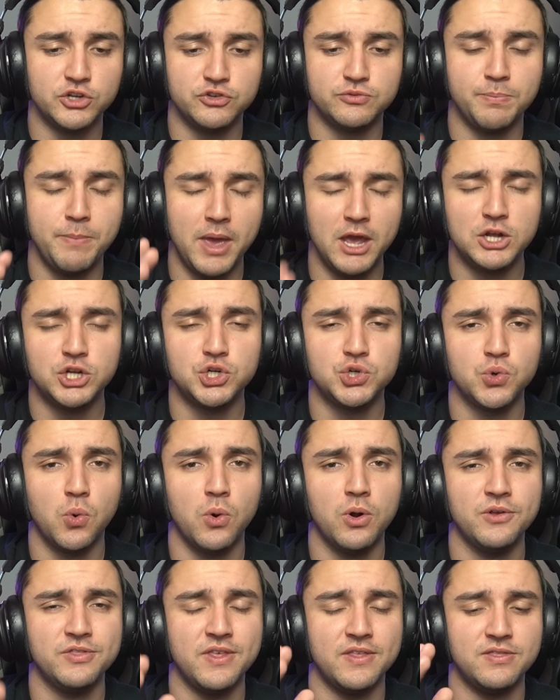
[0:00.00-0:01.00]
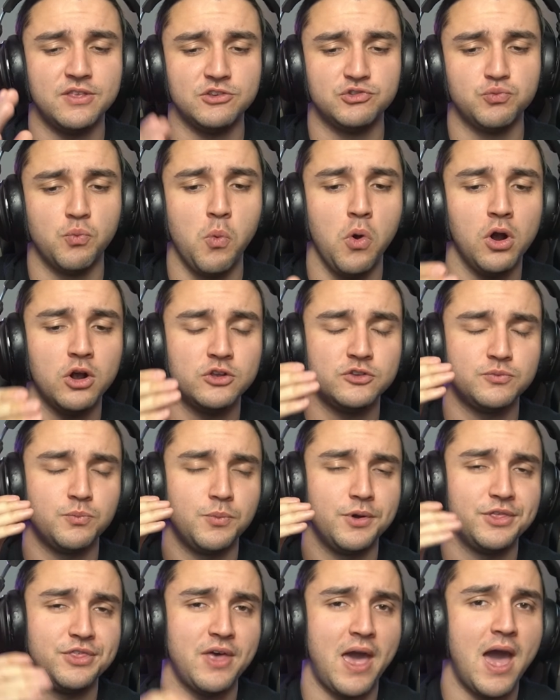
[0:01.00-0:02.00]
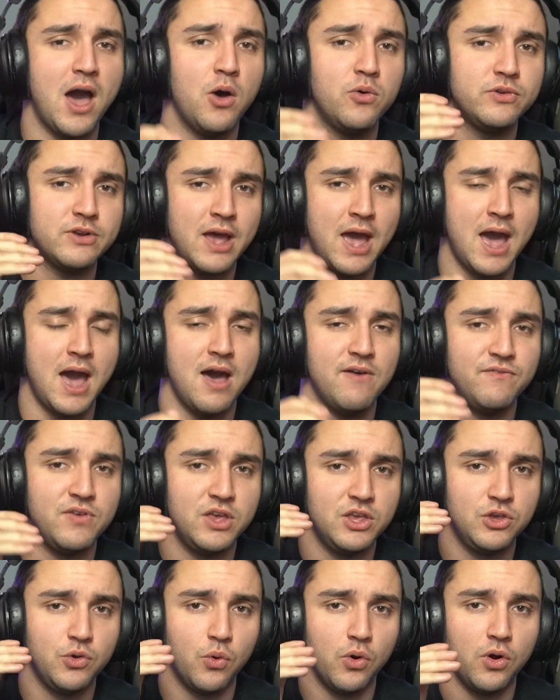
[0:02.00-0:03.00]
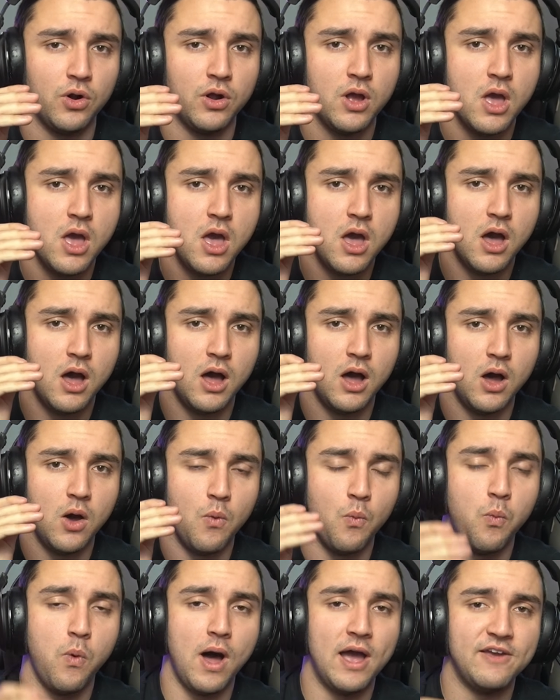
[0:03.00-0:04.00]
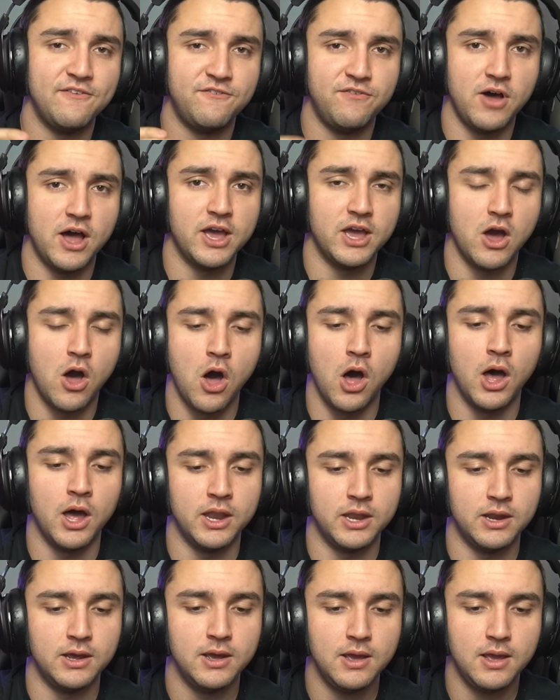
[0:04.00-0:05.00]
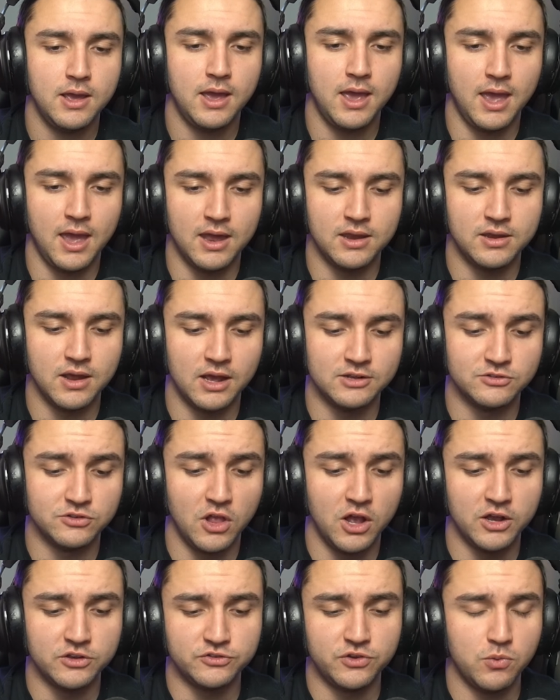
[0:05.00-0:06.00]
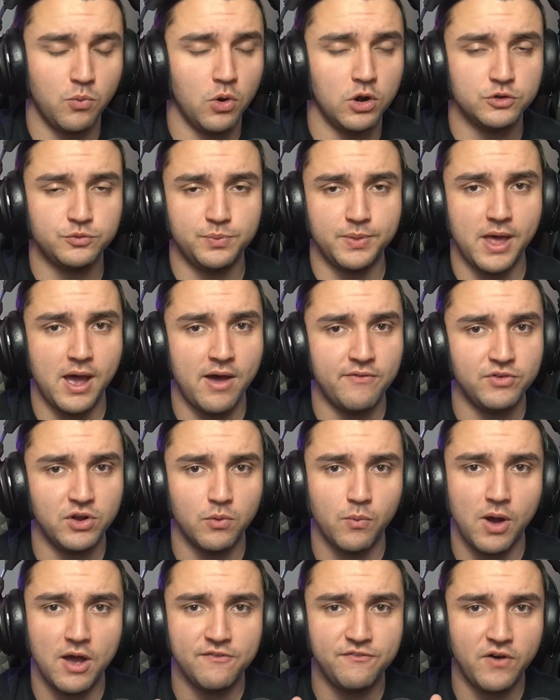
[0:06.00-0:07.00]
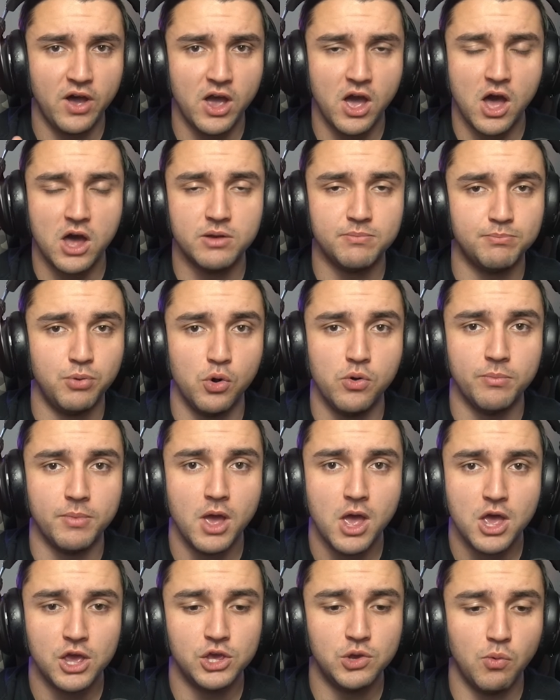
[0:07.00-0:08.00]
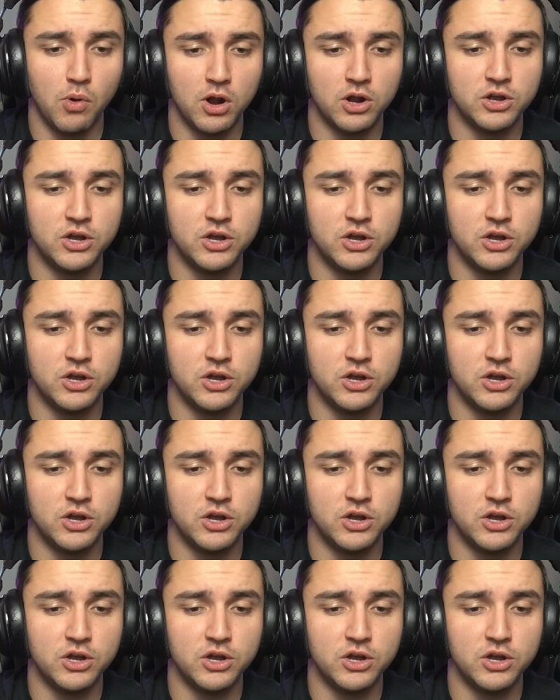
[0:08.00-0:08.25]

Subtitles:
just make sure that this works without having your Wi-Fi on. And as long as it works without having your Wi-Fi on, boom, you are